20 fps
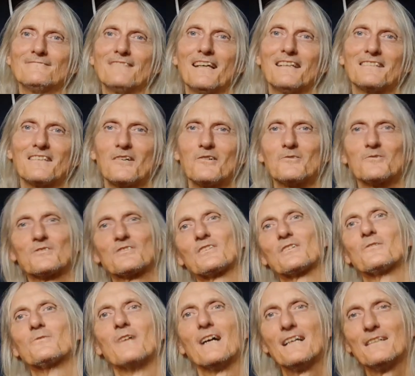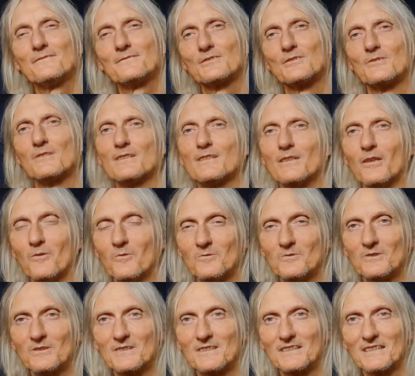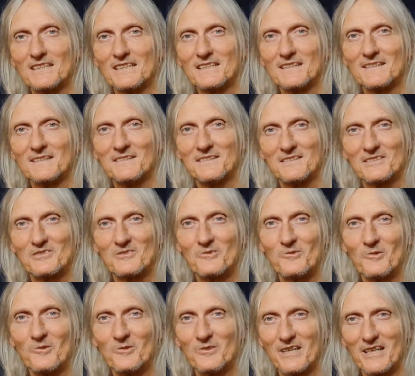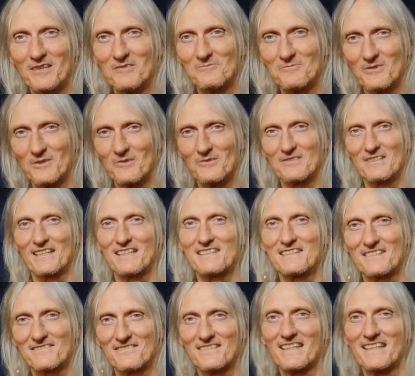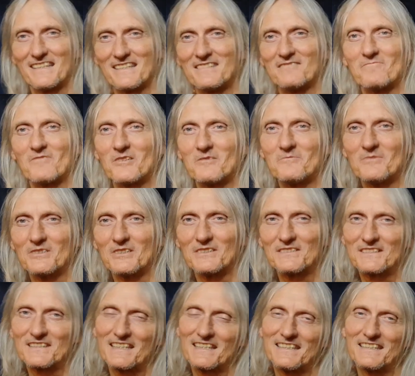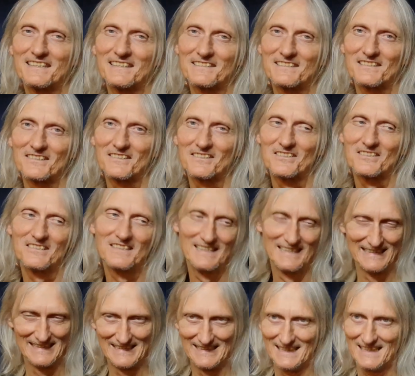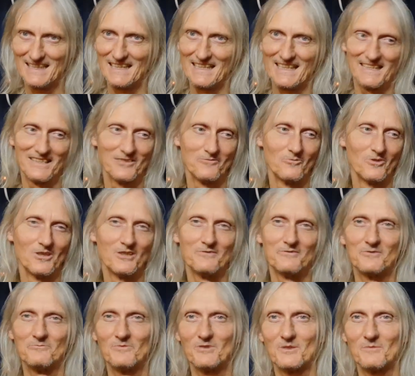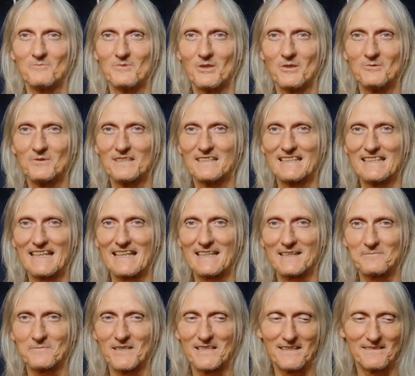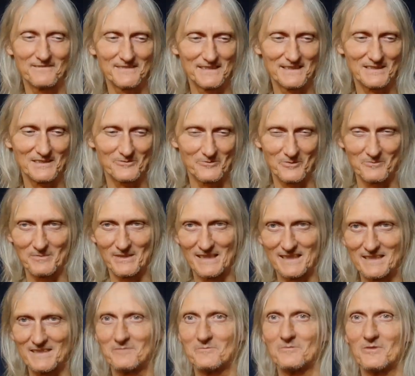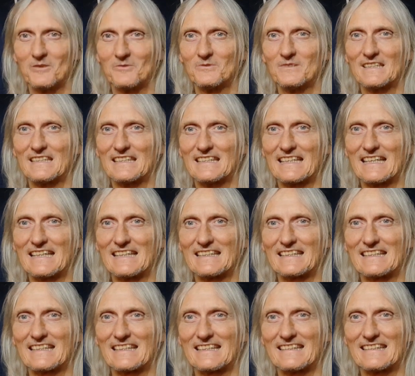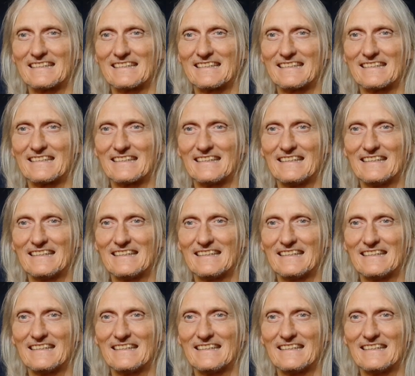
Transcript: Hello, so after a long drawn out process of getting my birthday guitar, it arriving with the broken neck, me having to repair the broken neck, and